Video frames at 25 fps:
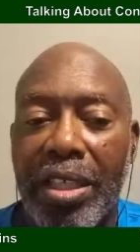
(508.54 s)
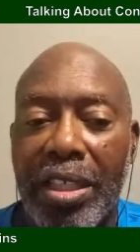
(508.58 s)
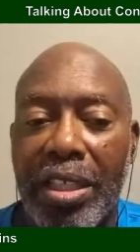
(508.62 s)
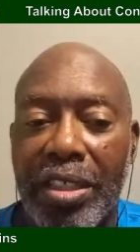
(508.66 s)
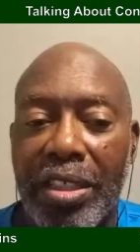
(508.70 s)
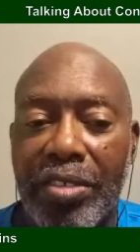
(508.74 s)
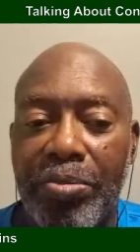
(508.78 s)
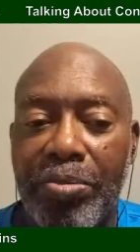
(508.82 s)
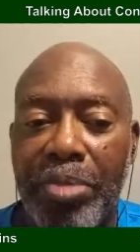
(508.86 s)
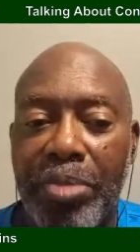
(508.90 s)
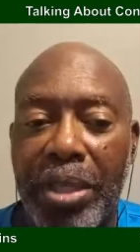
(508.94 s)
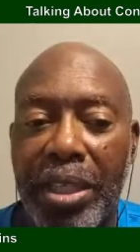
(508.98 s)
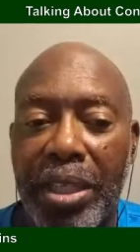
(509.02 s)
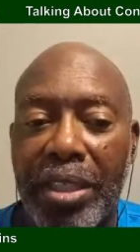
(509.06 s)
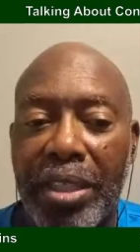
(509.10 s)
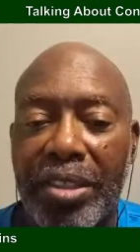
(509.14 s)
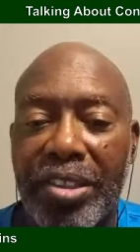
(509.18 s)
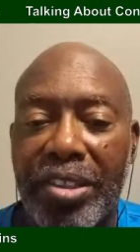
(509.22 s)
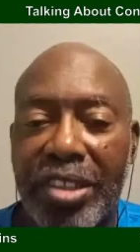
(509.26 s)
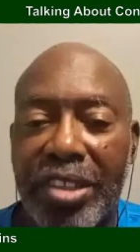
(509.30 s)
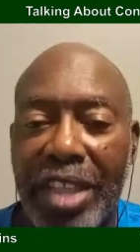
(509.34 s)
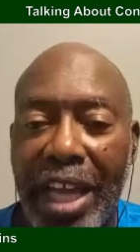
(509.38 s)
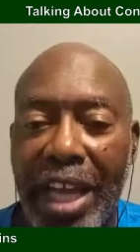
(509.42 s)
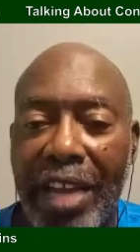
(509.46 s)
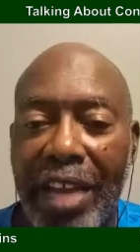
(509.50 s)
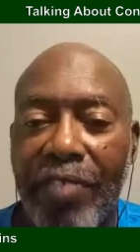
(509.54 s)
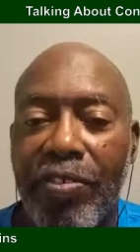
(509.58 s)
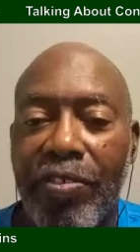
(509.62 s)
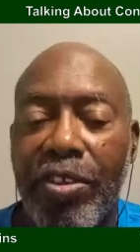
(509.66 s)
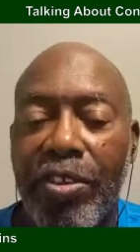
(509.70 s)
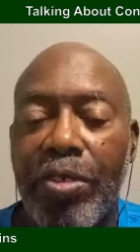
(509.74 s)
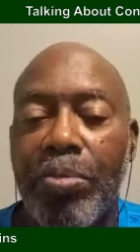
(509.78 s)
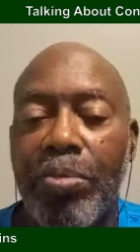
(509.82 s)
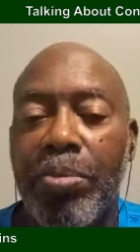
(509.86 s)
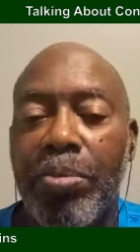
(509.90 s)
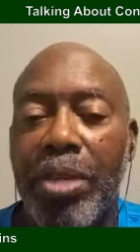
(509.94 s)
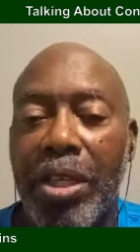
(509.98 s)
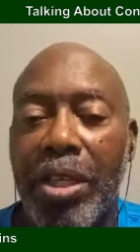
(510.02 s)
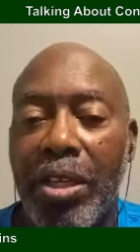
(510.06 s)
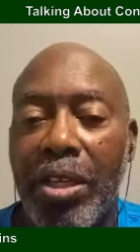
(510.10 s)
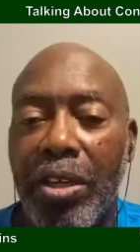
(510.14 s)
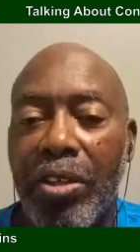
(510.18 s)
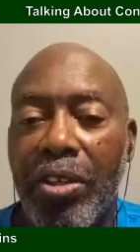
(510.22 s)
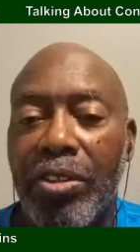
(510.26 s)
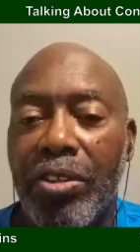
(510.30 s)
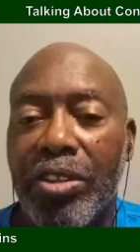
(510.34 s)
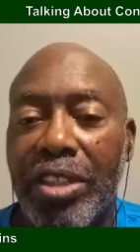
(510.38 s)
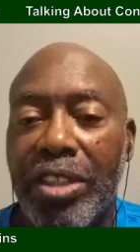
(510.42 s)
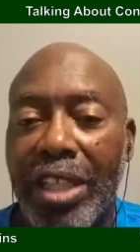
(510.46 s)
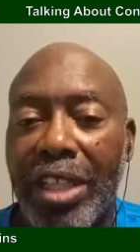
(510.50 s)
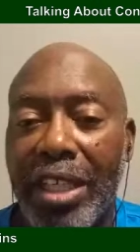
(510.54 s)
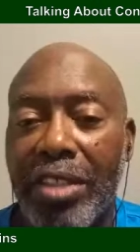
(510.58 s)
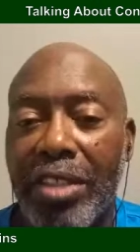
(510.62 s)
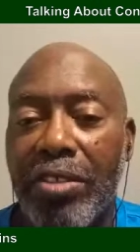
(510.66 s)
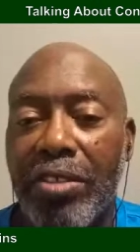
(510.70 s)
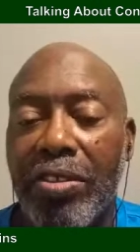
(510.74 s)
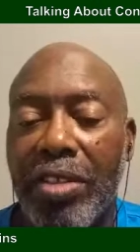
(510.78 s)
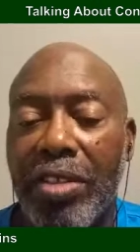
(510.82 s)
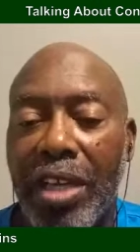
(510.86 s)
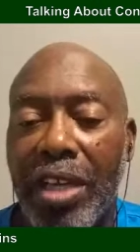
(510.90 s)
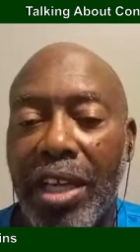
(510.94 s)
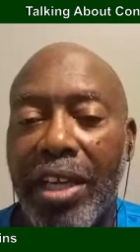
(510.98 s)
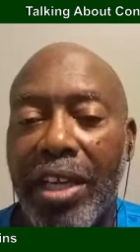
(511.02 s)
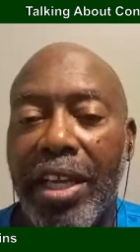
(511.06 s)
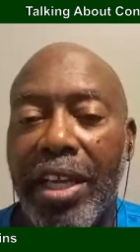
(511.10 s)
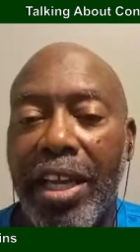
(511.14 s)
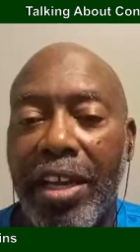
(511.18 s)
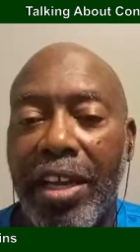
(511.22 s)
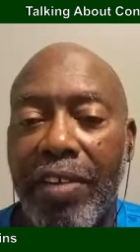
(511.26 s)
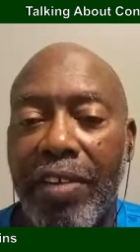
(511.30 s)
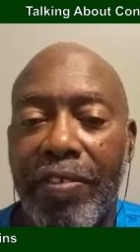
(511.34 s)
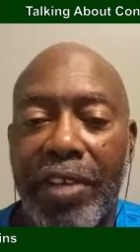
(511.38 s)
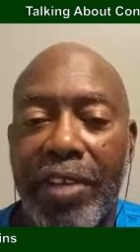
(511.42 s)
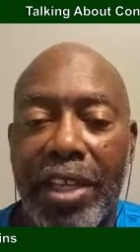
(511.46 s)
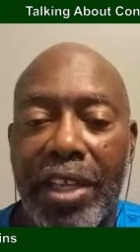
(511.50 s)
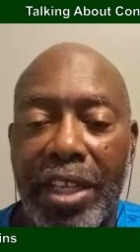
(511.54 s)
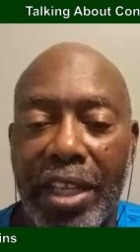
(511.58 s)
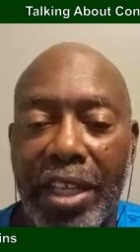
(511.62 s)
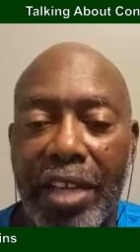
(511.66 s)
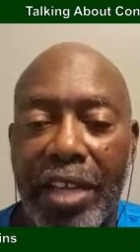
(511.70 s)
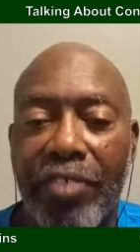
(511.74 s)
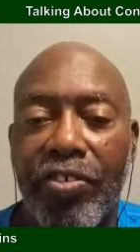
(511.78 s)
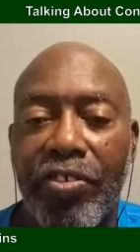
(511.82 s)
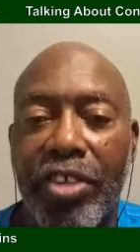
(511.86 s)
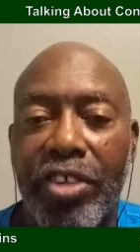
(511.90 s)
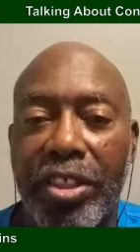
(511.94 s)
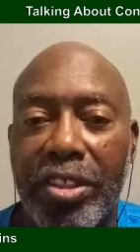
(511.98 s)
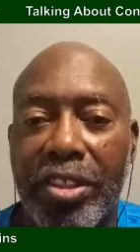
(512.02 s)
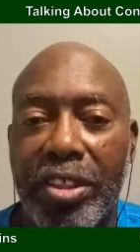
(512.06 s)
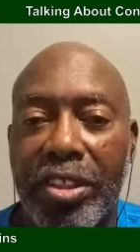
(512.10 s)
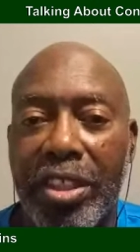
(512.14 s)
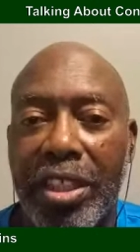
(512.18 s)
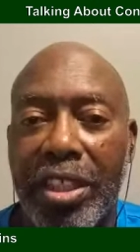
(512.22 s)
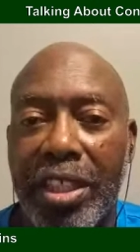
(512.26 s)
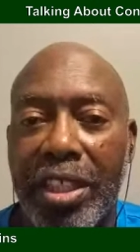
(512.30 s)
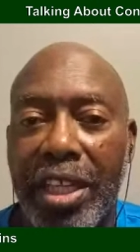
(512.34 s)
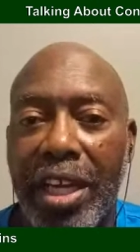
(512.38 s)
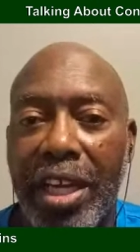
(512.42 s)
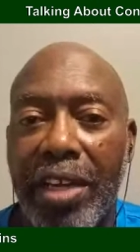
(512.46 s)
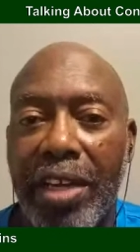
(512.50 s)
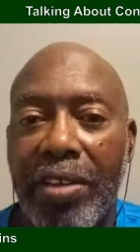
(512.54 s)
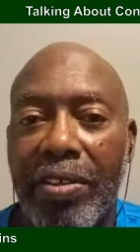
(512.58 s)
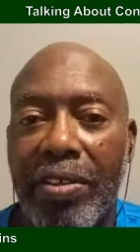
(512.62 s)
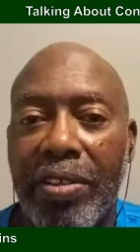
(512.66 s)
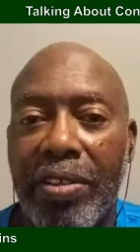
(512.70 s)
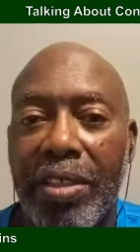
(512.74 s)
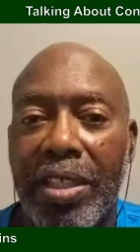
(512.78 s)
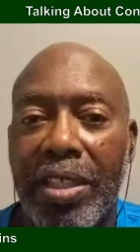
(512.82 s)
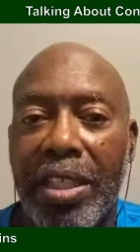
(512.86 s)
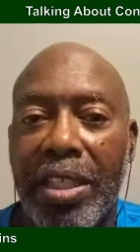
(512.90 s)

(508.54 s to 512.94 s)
is being stifled because they do not have electricity now.